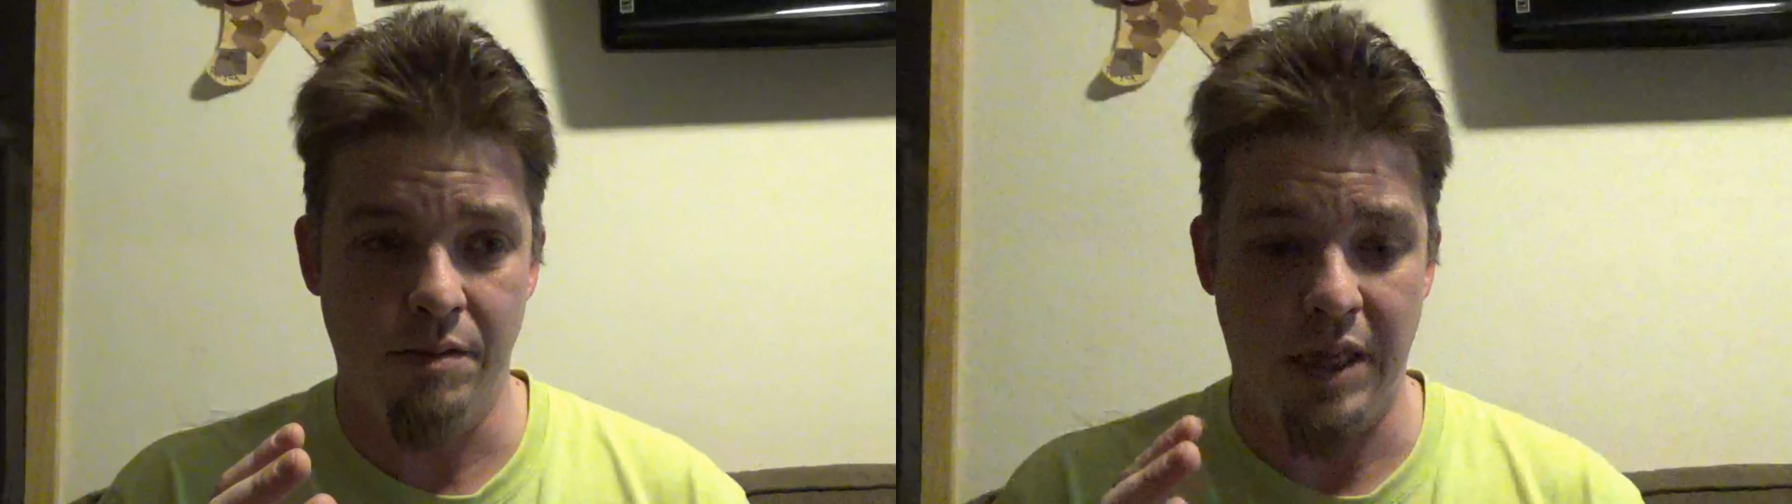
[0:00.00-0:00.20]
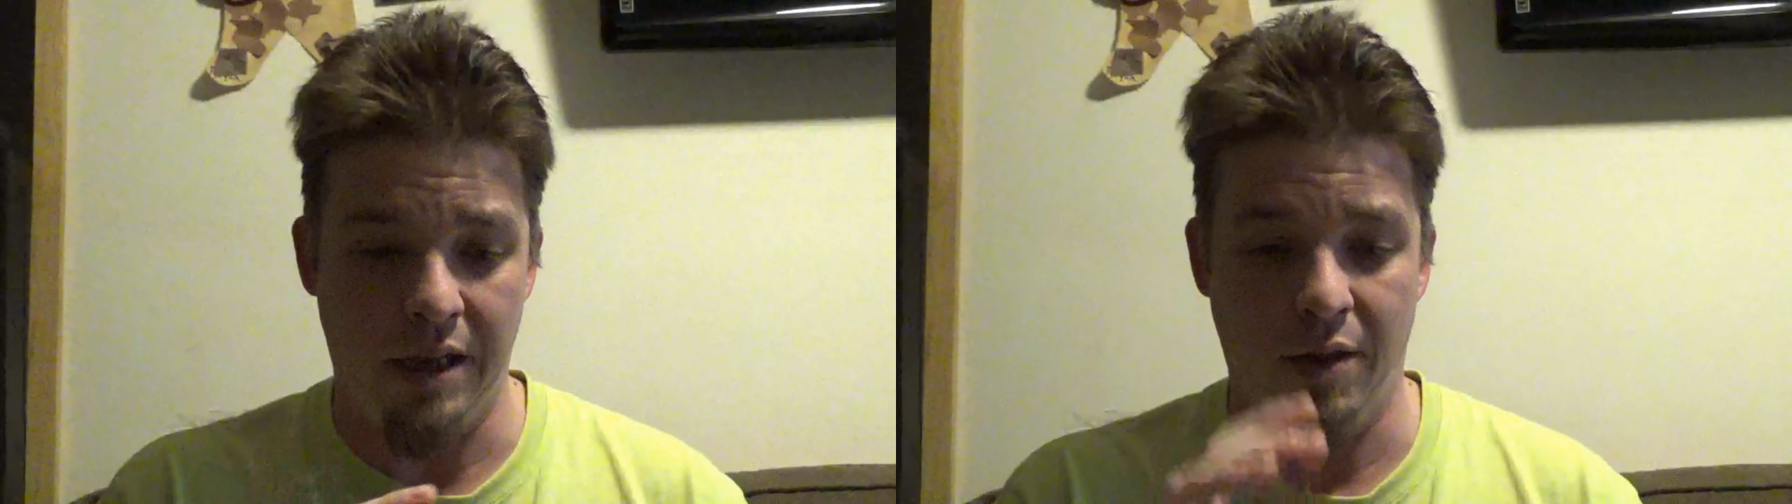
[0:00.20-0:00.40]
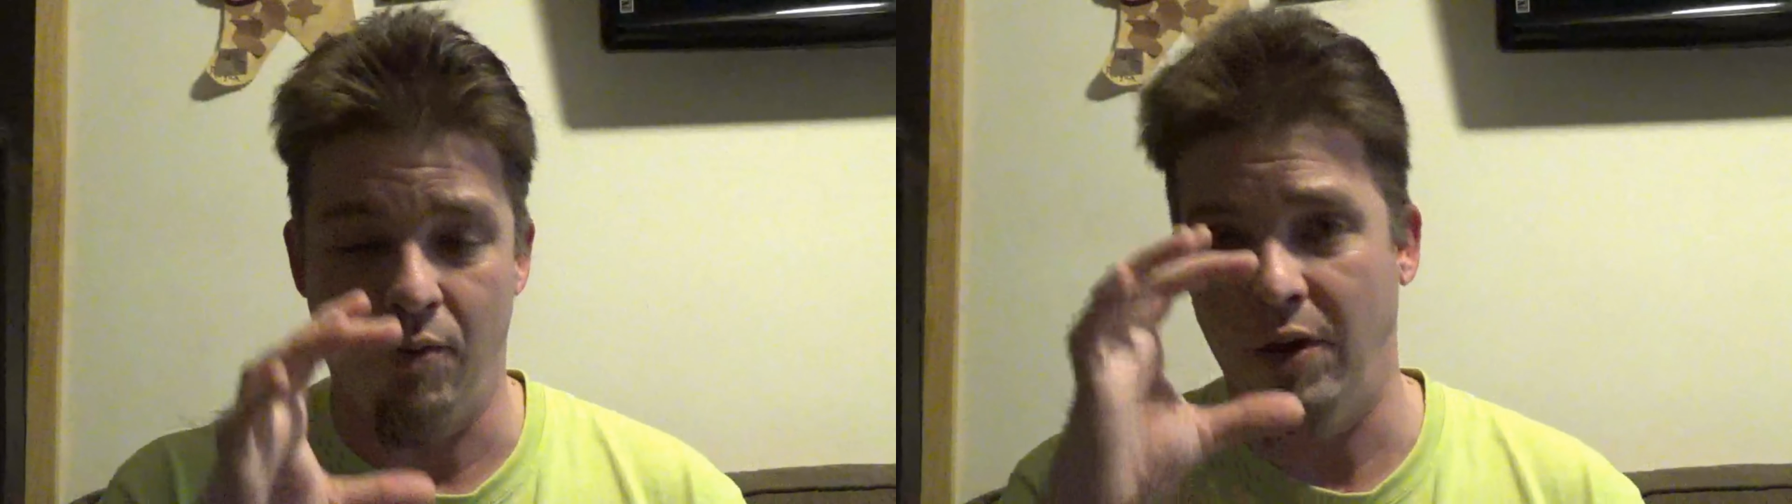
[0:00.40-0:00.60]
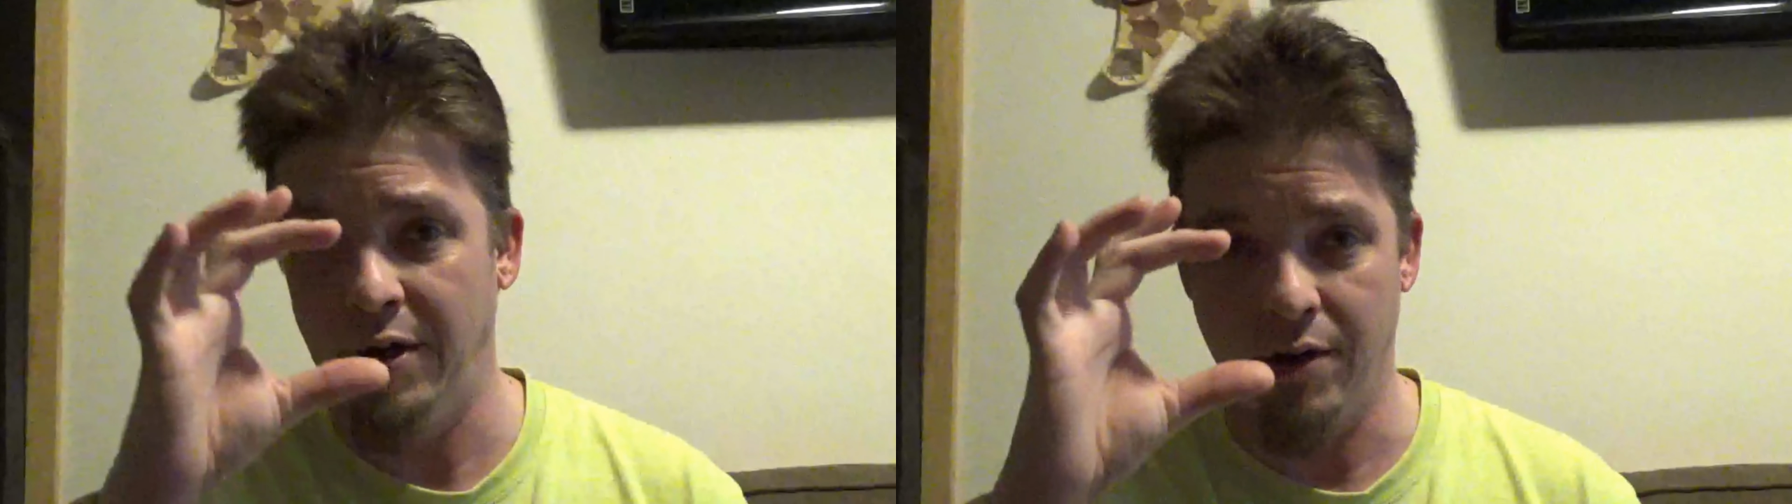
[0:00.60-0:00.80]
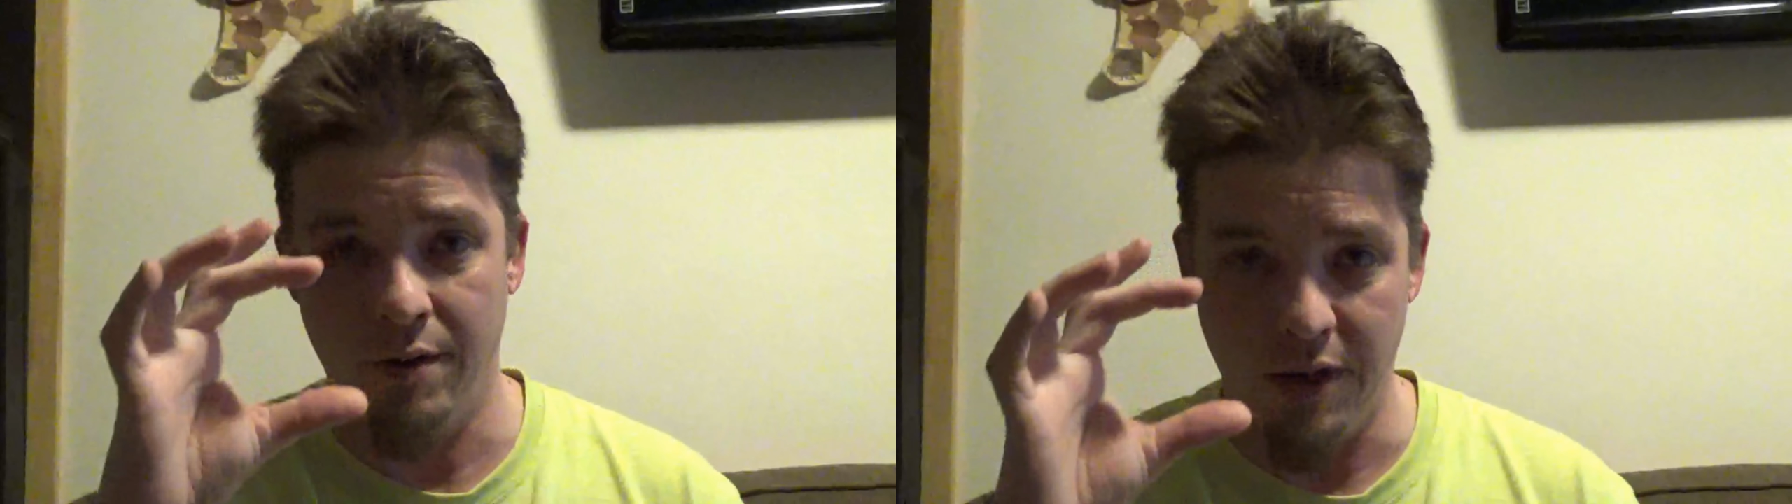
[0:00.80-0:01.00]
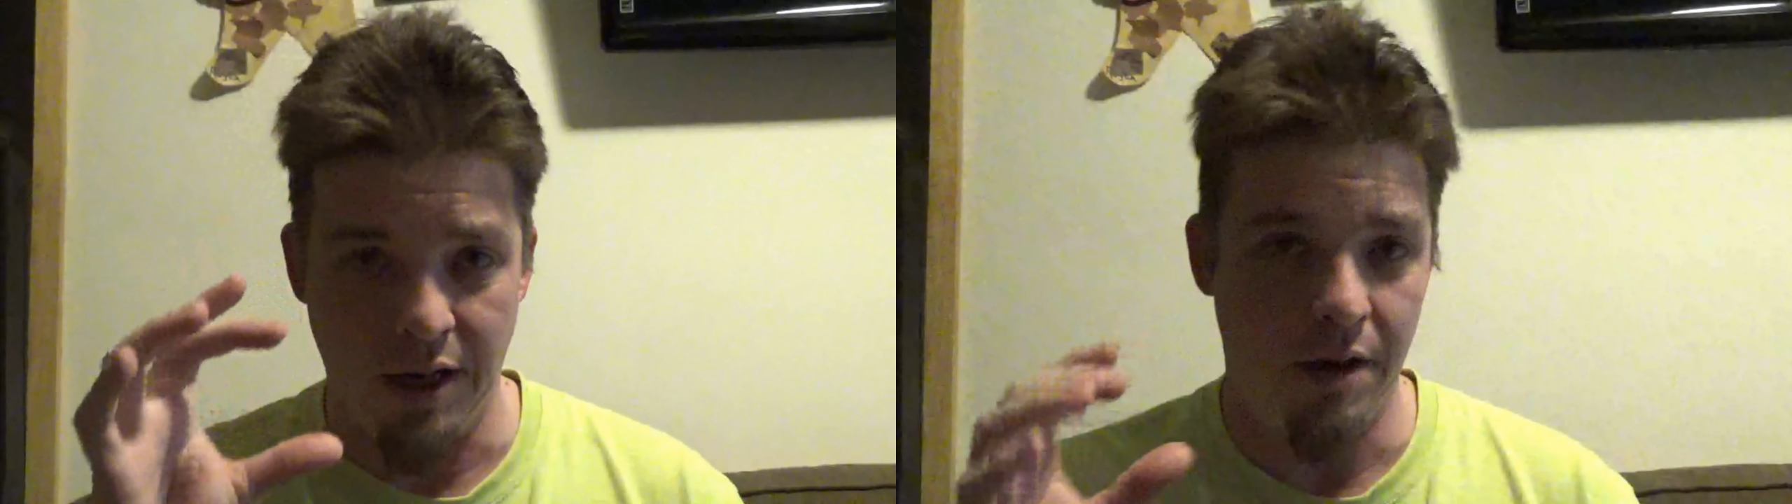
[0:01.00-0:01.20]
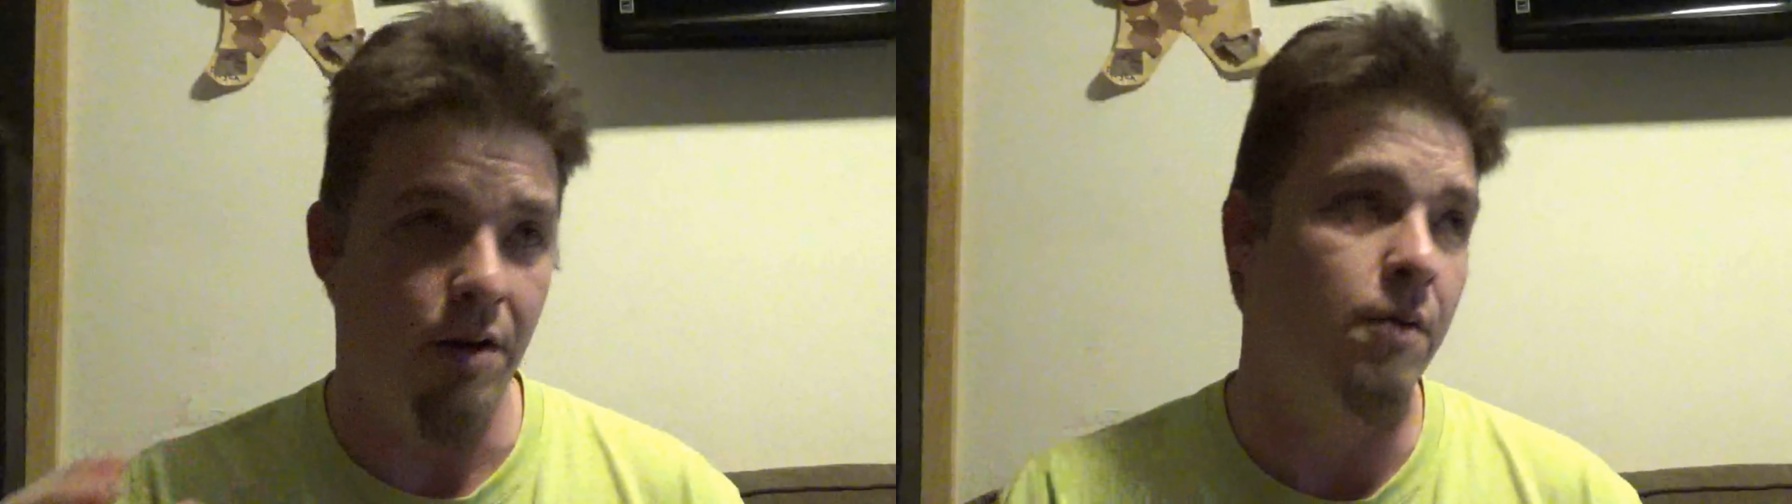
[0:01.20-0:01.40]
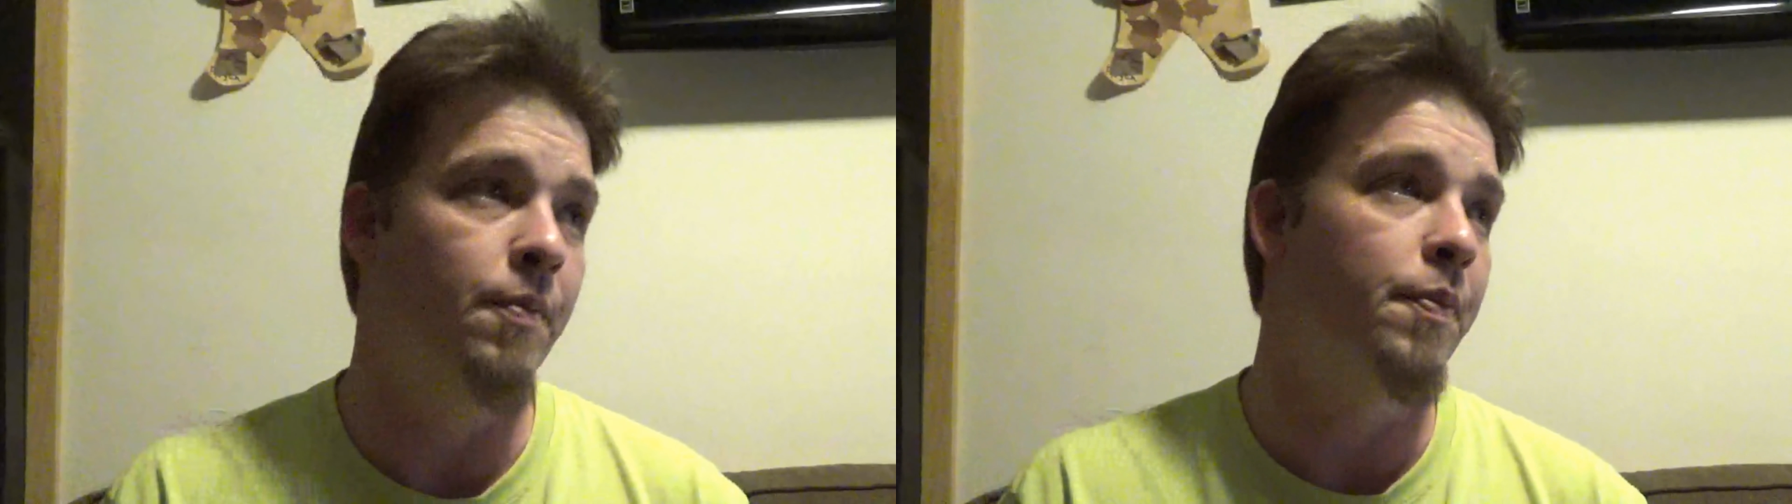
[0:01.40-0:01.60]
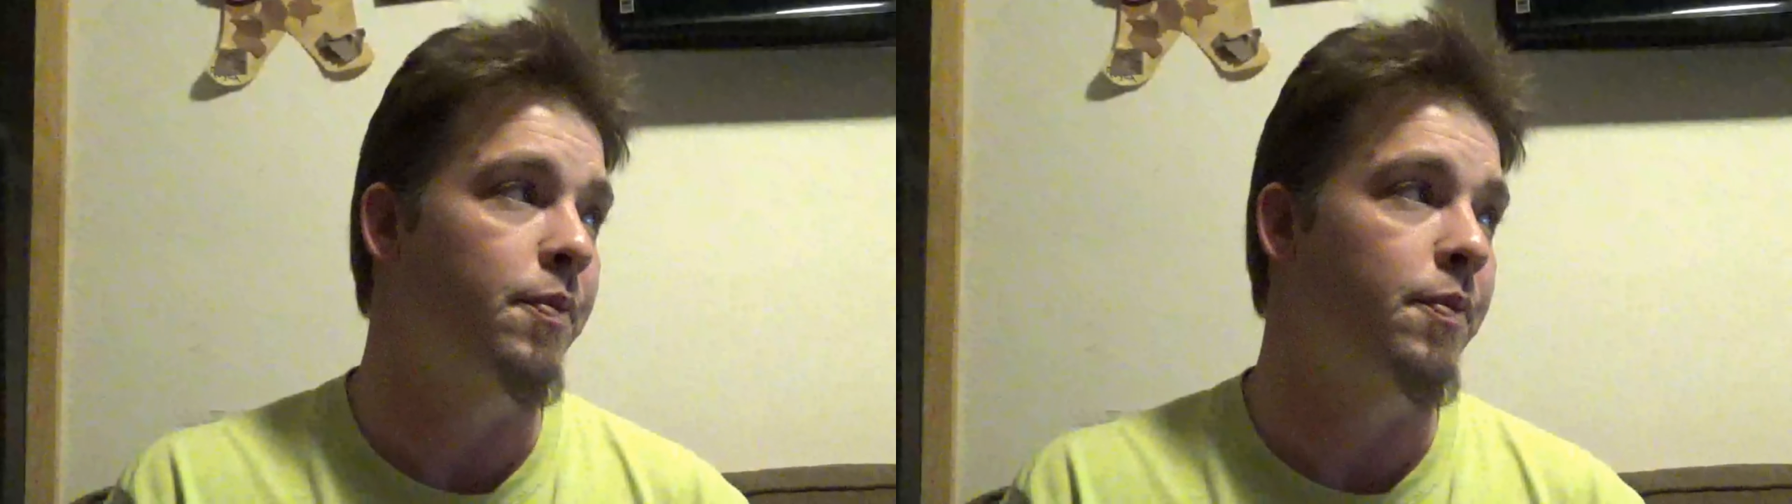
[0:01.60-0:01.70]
take the rendered video